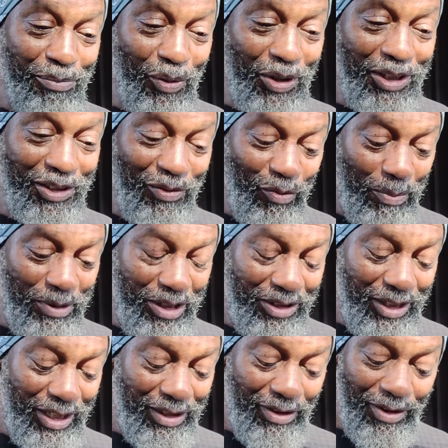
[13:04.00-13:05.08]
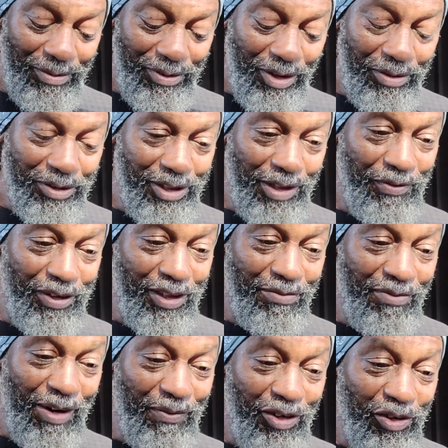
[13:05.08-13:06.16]
point the woman. He says, "Look, look, give us
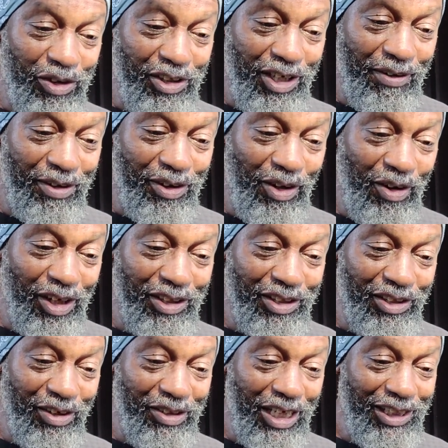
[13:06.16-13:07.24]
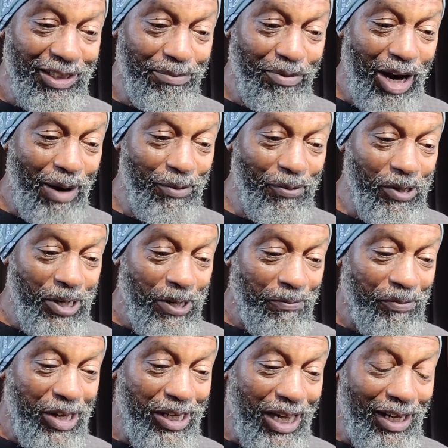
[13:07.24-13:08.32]
some revolutionary thoughts." You know, that's the problem.
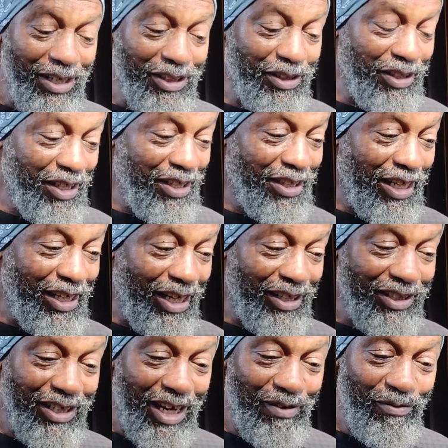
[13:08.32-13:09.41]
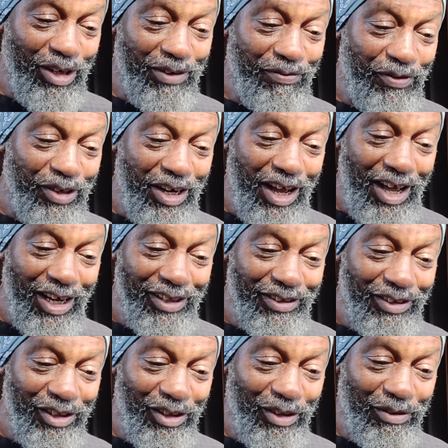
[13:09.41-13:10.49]
They got us. They got us not reading
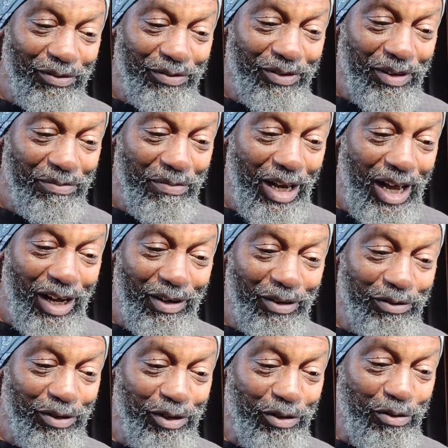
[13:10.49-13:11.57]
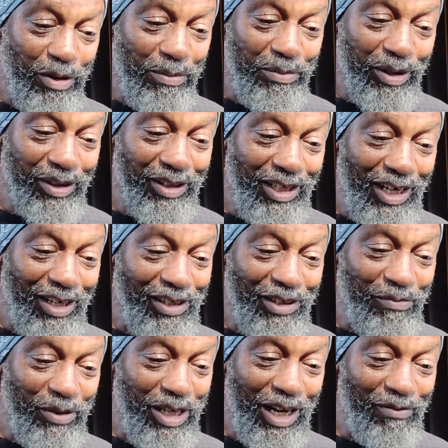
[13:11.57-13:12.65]
Fanon. You know, Mao, Nakumba. They not.
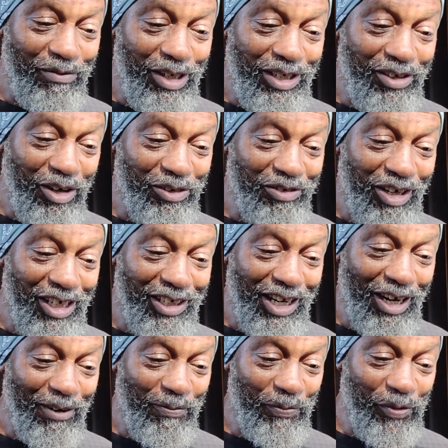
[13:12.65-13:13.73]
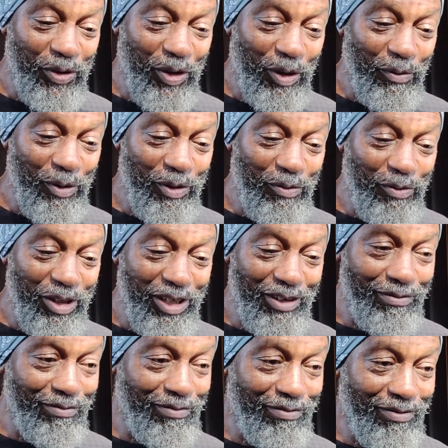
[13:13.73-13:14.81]
We're not reading those right now. You know, we're
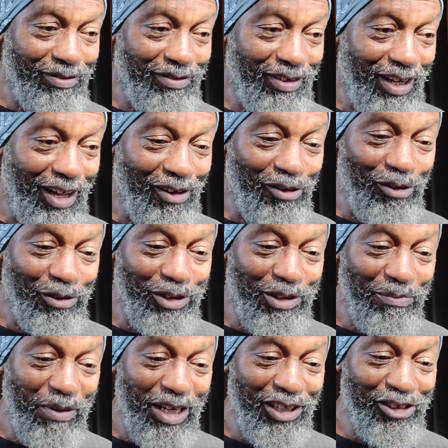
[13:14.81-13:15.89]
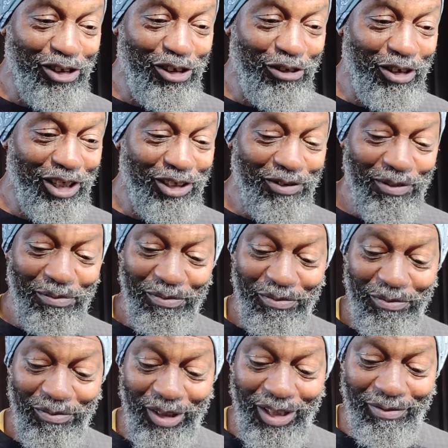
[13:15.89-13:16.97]
reading. I don't know somebody's lyrics from
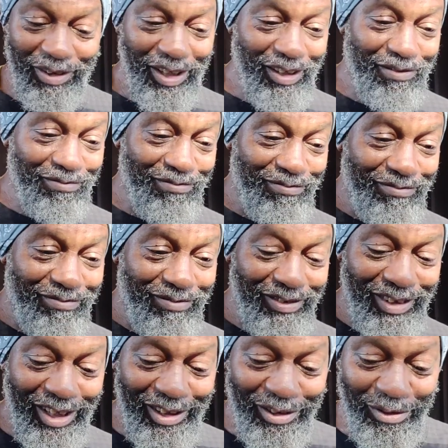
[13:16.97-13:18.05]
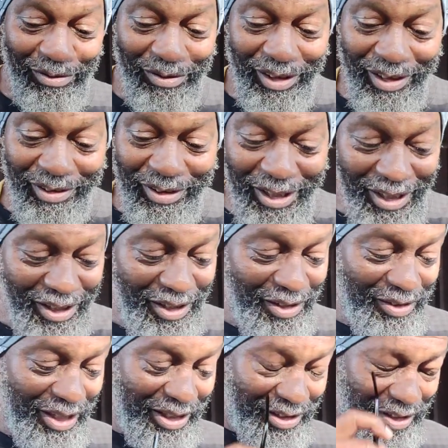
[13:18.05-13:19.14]
whatever they they do.
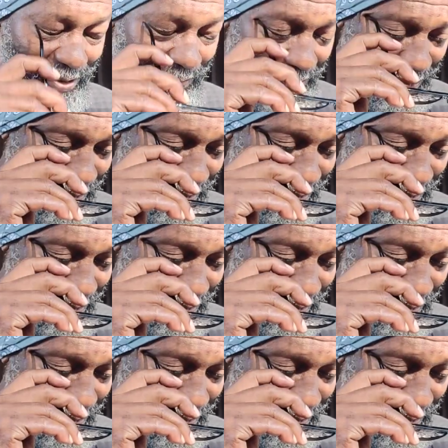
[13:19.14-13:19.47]
Okay, so